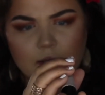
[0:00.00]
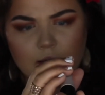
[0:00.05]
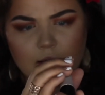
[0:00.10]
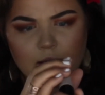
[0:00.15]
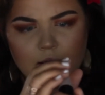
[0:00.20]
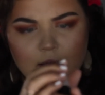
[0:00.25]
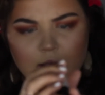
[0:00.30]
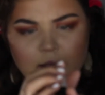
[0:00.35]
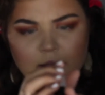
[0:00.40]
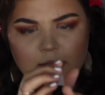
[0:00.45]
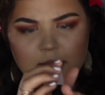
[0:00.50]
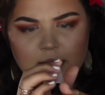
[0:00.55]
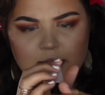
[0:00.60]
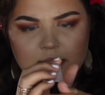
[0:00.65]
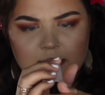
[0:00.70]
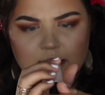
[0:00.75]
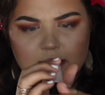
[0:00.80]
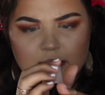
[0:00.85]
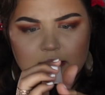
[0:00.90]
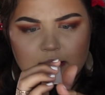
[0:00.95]
and
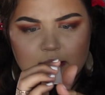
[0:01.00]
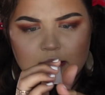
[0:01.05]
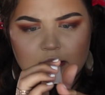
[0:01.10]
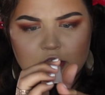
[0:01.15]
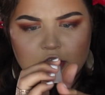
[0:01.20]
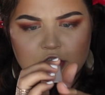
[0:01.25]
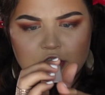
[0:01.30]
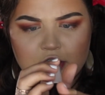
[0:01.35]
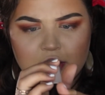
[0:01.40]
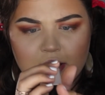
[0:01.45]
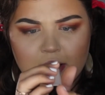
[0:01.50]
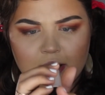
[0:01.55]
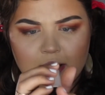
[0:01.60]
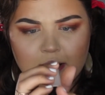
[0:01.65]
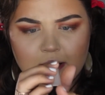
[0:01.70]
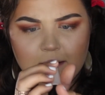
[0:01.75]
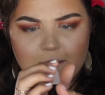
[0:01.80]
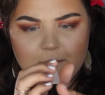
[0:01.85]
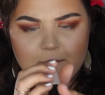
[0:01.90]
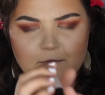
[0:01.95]
this is in the
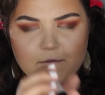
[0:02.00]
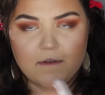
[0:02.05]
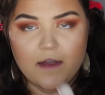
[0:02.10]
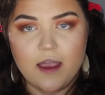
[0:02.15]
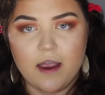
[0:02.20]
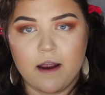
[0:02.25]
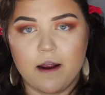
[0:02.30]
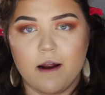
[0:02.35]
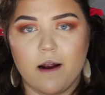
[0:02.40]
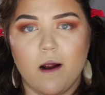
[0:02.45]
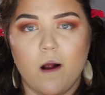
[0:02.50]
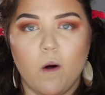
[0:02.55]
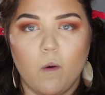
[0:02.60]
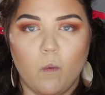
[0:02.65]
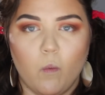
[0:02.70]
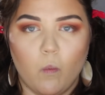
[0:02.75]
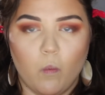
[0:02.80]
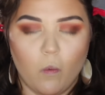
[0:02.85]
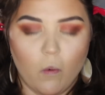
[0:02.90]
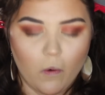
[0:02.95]
shade Fair
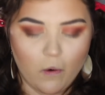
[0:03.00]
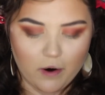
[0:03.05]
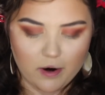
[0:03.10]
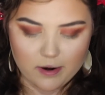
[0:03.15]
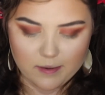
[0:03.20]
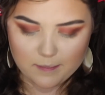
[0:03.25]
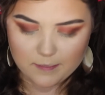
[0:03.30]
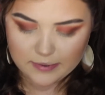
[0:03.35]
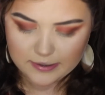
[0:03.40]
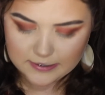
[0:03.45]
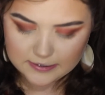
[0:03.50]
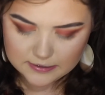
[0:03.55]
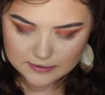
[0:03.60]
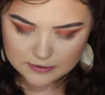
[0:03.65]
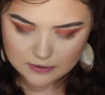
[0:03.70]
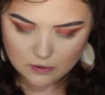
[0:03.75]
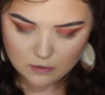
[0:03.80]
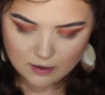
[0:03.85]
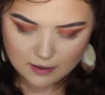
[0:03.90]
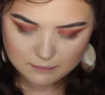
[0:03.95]
Warm.
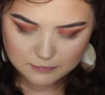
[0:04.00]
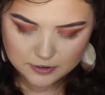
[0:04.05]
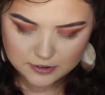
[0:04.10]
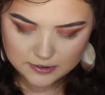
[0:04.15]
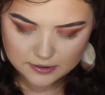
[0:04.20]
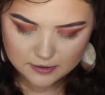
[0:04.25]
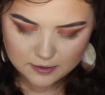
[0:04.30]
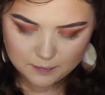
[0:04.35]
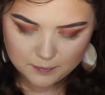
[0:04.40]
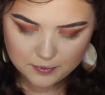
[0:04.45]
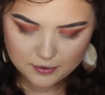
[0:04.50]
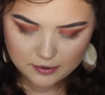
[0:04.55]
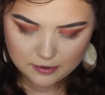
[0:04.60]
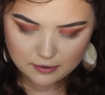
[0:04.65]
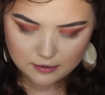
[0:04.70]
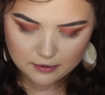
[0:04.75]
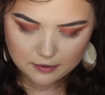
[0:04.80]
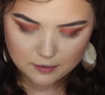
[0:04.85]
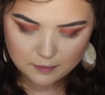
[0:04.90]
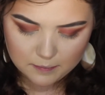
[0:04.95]
So I'm just gonna put a
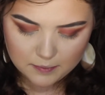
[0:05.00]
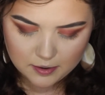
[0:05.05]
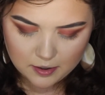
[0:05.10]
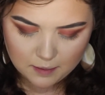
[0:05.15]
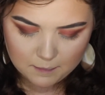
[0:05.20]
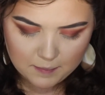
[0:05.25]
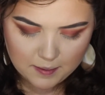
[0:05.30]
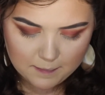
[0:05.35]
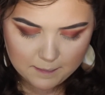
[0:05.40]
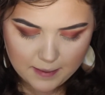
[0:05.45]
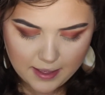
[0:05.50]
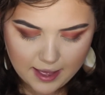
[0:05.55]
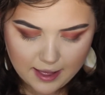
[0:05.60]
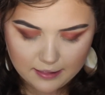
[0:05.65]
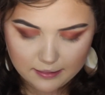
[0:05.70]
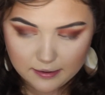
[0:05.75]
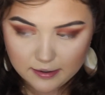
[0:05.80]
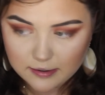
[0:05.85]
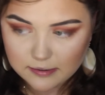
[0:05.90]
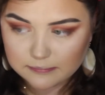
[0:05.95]
little bit on my
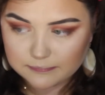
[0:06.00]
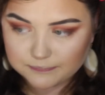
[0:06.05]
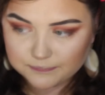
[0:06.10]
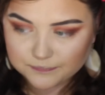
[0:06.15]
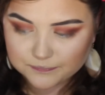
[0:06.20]
palette.